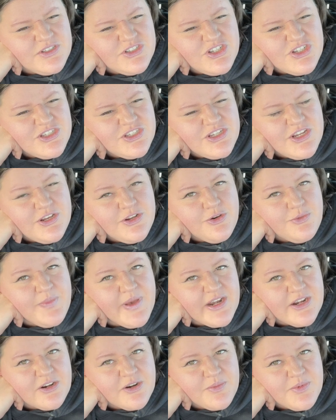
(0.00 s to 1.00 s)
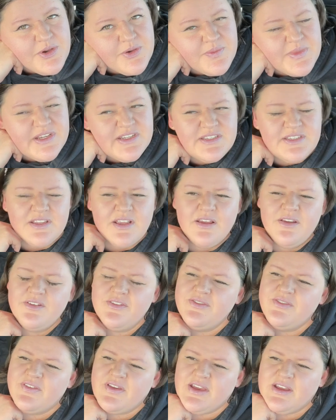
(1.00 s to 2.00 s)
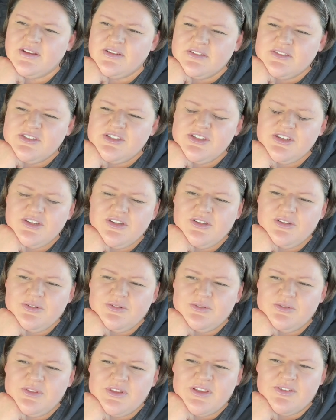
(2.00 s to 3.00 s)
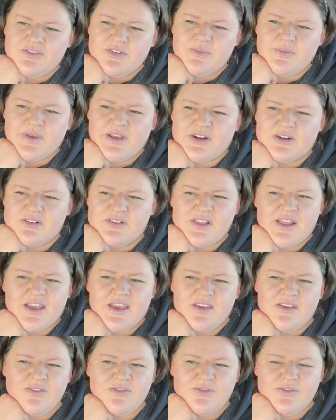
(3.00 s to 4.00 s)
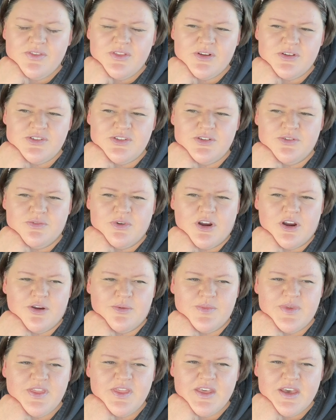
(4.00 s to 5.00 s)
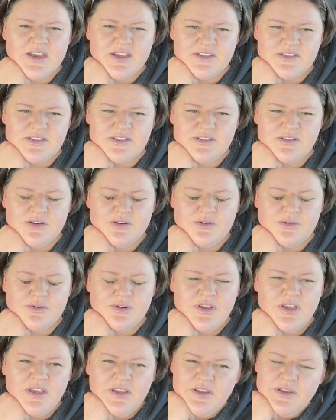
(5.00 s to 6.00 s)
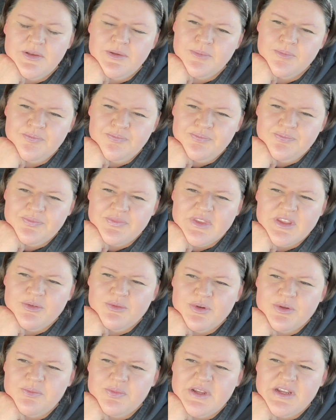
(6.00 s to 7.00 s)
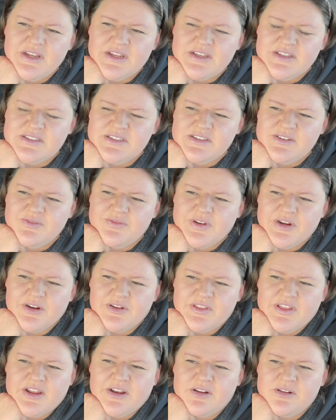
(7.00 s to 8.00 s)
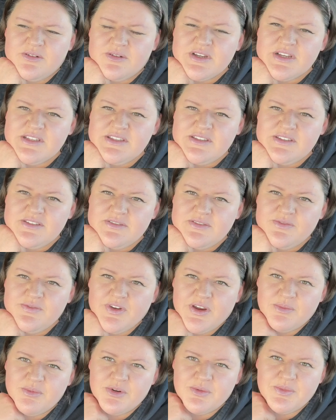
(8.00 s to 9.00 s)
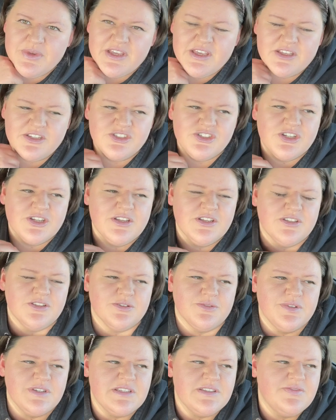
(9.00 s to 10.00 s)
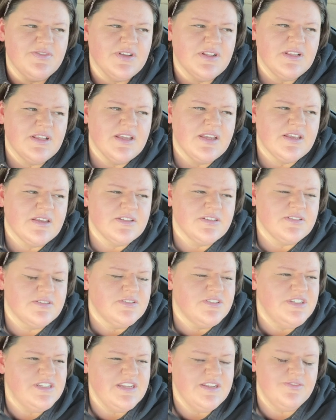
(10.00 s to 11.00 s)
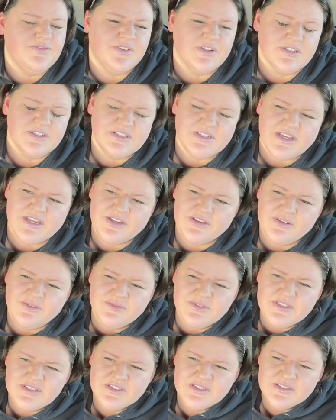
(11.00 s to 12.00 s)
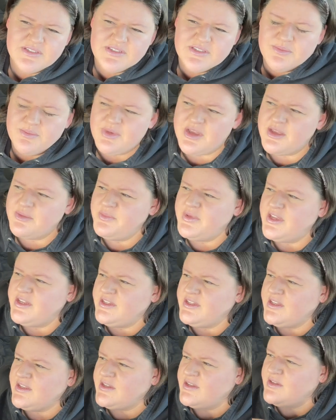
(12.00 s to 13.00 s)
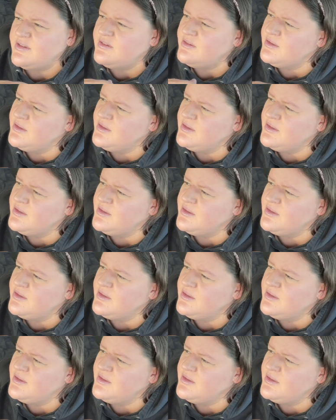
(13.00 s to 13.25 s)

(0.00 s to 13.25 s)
just to know better about myself and to live a better life, there's no harm in that. So it would be nice to figure that out because fibromyalgia has always felt like a default diagnosis in my opinion